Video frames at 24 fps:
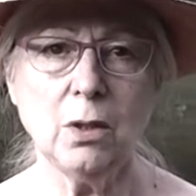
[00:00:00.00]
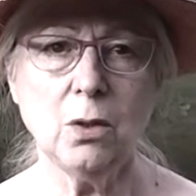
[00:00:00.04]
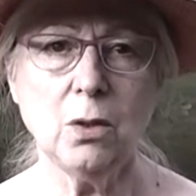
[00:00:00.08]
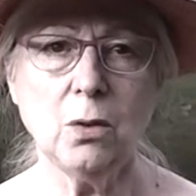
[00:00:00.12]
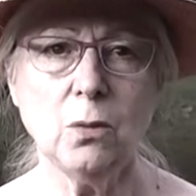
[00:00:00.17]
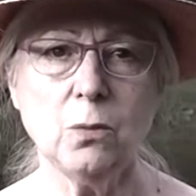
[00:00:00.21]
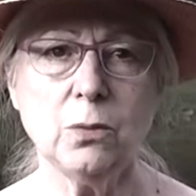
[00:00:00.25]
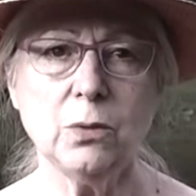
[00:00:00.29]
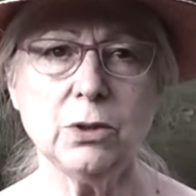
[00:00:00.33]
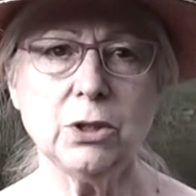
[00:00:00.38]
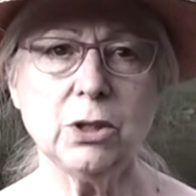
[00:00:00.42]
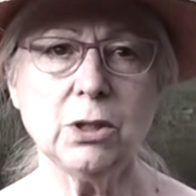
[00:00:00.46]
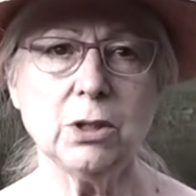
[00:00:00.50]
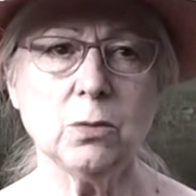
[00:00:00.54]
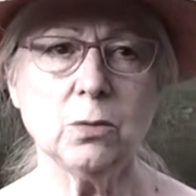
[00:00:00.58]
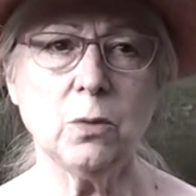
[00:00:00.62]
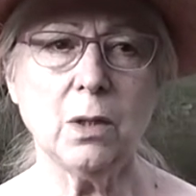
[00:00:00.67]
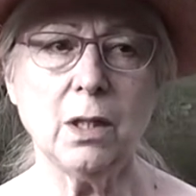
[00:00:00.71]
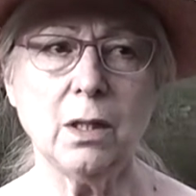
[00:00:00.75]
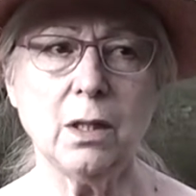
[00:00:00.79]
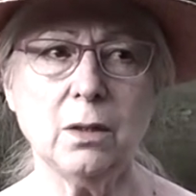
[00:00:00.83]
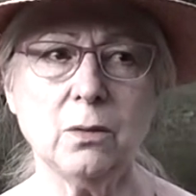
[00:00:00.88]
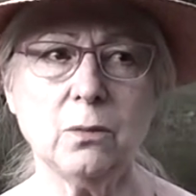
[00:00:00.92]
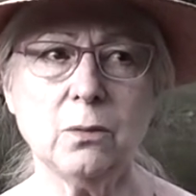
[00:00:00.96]
which is
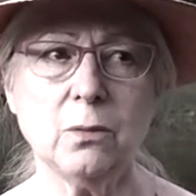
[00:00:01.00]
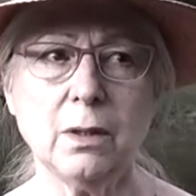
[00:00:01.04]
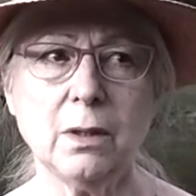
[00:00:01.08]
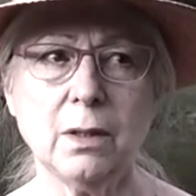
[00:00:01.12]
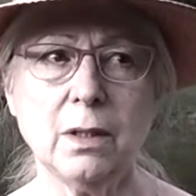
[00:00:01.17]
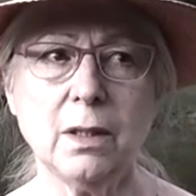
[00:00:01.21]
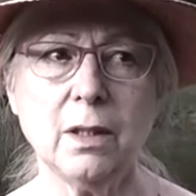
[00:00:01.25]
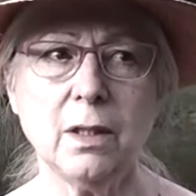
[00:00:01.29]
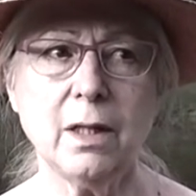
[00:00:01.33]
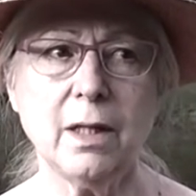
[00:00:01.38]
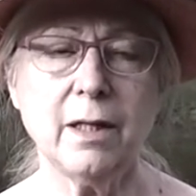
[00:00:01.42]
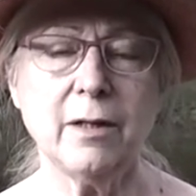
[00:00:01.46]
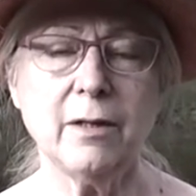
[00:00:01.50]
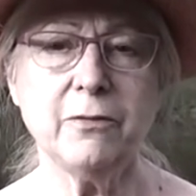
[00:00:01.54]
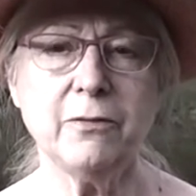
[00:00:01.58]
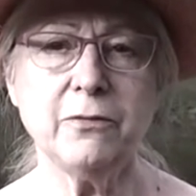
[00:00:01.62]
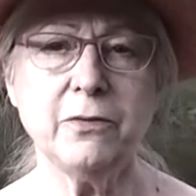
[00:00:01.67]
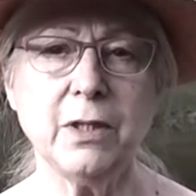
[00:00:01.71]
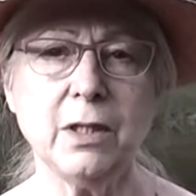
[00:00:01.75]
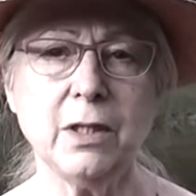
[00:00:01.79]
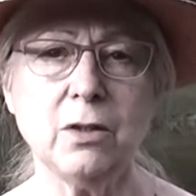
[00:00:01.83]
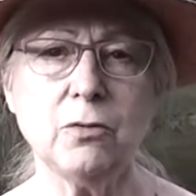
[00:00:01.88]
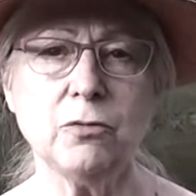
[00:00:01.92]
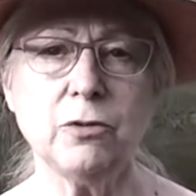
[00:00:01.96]
one where I
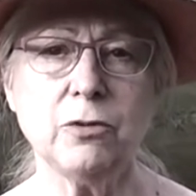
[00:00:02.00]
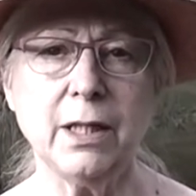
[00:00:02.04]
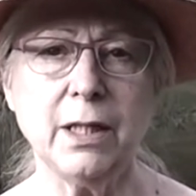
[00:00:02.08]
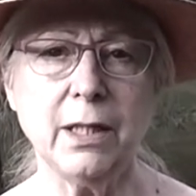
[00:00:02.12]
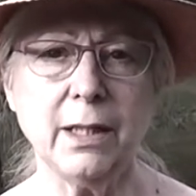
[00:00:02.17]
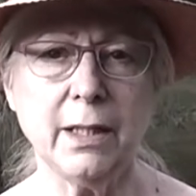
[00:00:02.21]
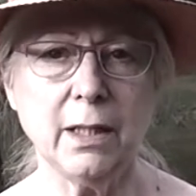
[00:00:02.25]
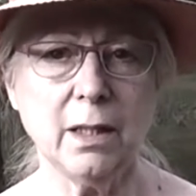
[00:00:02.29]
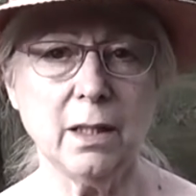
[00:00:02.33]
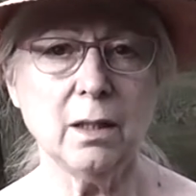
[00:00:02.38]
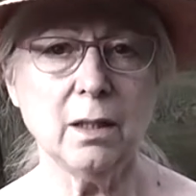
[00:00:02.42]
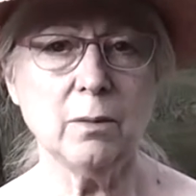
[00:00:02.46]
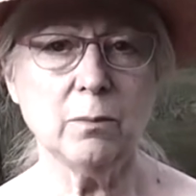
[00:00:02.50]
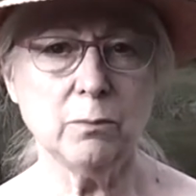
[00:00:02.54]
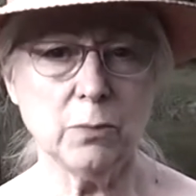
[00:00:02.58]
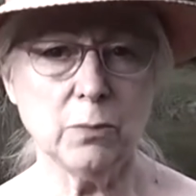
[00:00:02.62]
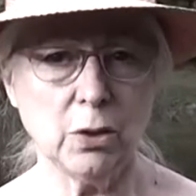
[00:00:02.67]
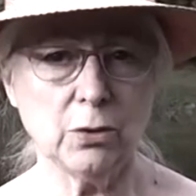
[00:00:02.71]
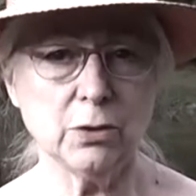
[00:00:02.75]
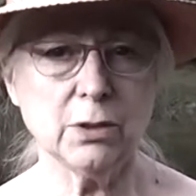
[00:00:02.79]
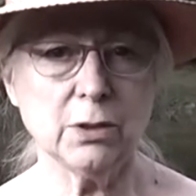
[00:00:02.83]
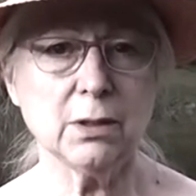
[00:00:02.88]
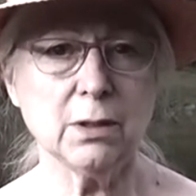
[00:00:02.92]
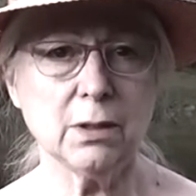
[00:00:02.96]
feel really
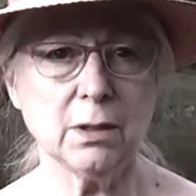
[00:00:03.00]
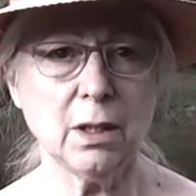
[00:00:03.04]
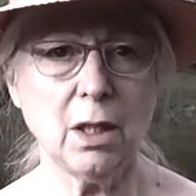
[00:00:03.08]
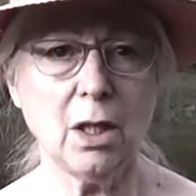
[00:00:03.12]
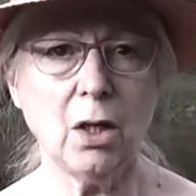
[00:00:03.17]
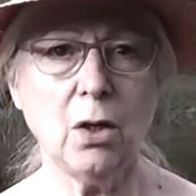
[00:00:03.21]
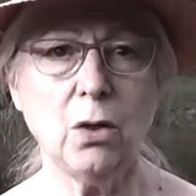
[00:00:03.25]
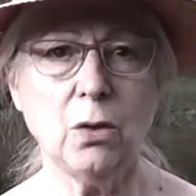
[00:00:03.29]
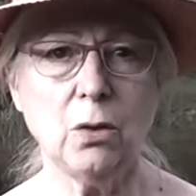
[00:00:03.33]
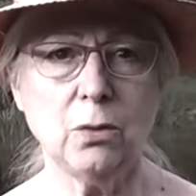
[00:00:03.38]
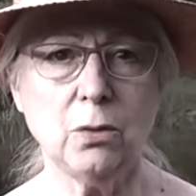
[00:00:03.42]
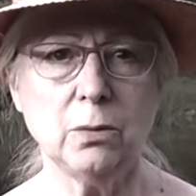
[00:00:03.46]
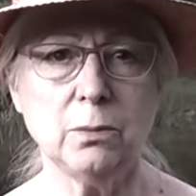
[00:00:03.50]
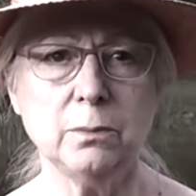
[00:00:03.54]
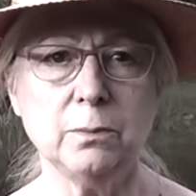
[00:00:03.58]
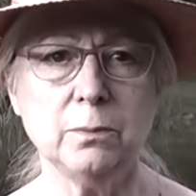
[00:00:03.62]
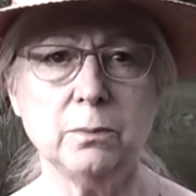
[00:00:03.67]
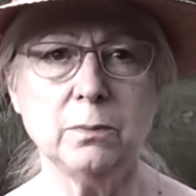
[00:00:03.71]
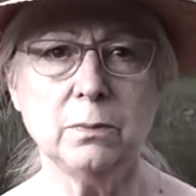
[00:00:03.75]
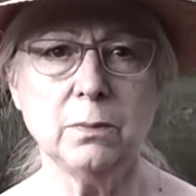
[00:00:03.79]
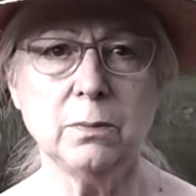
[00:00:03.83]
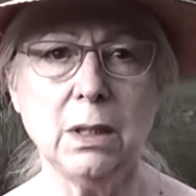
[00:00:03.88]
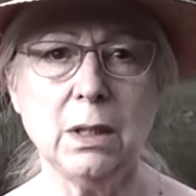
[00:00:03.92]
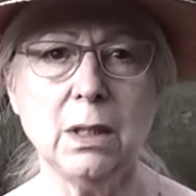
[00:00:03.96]
most at
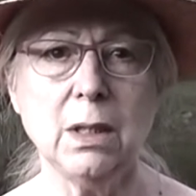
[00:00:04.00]
home.